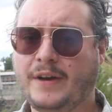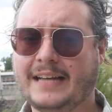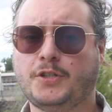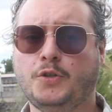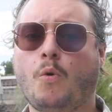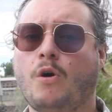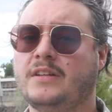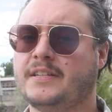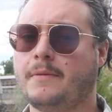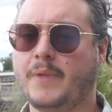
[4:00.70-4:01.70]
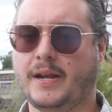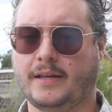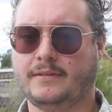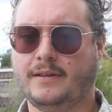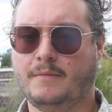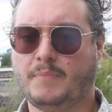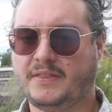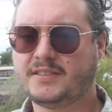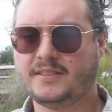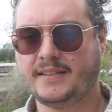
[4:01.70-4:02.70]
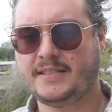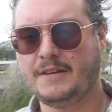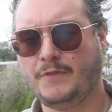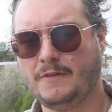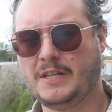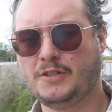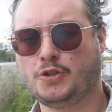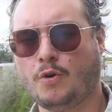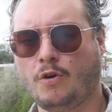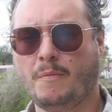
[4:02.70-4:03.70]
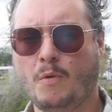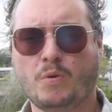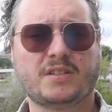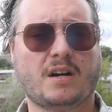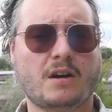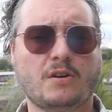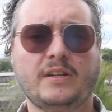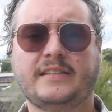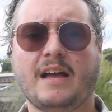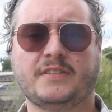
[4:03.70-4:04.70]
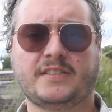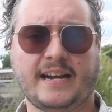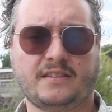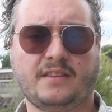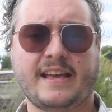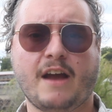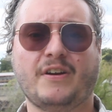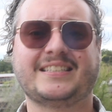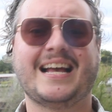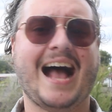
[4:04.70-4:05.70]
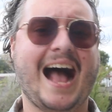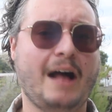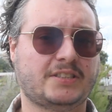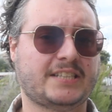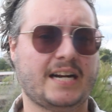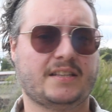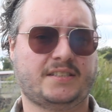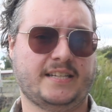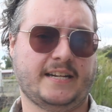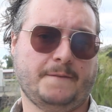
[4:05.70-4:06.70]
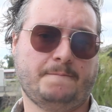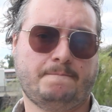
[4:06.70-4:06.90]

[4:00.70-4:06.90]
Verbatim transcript: get to New Orleans in a minute, but this 1915 storm was utterly devastating to the areas outside of the city.